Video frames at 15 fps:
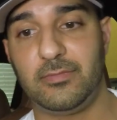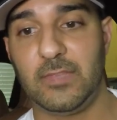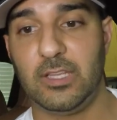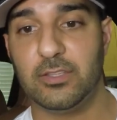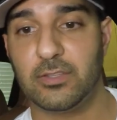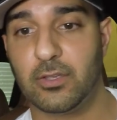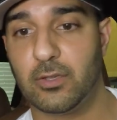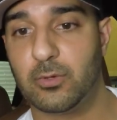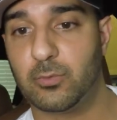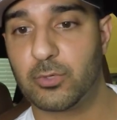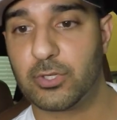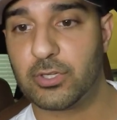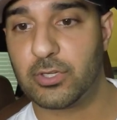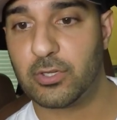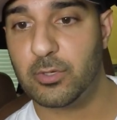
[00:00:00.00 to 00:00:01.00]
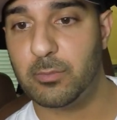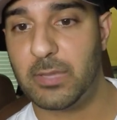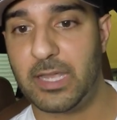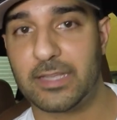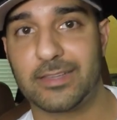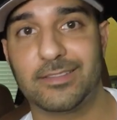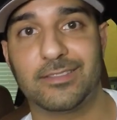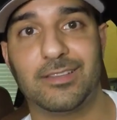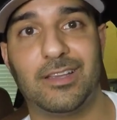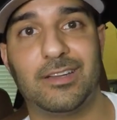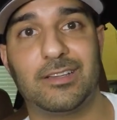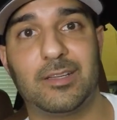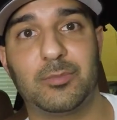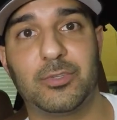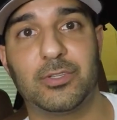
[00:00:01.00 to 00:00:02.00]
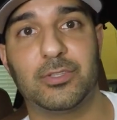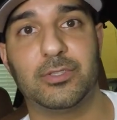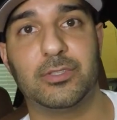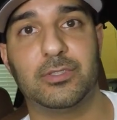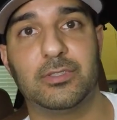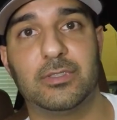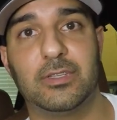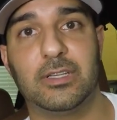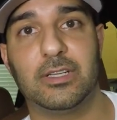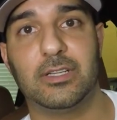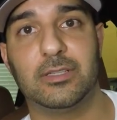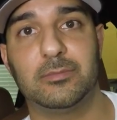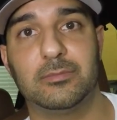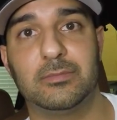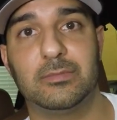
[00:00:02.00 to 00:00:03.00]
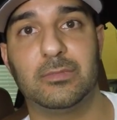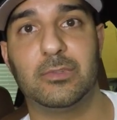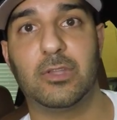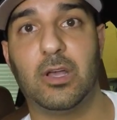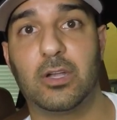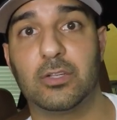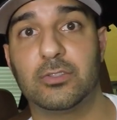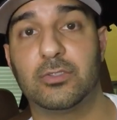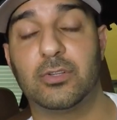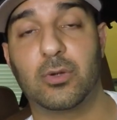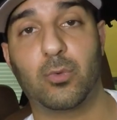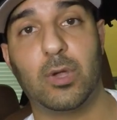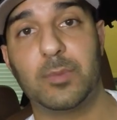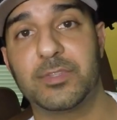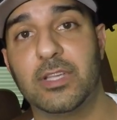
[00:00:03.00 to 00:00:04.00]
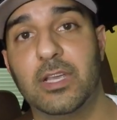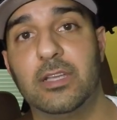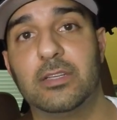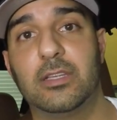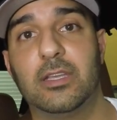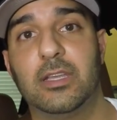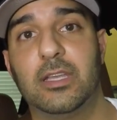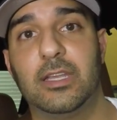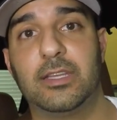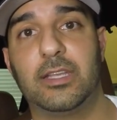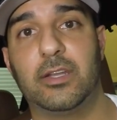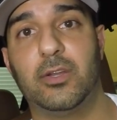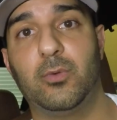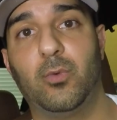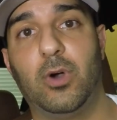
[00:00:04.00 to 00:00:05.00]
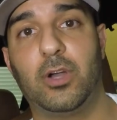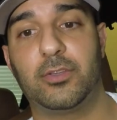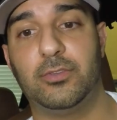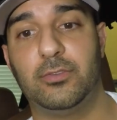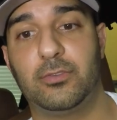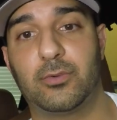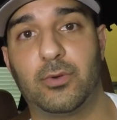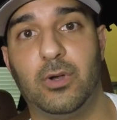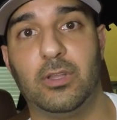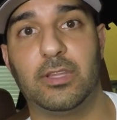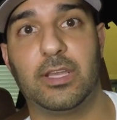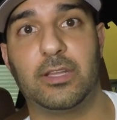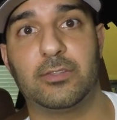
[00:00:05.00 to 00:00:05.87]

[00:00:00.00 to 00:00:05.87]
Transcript: So we're going to go back inside, and I'm going to log onto their website and kind of walk you through all that as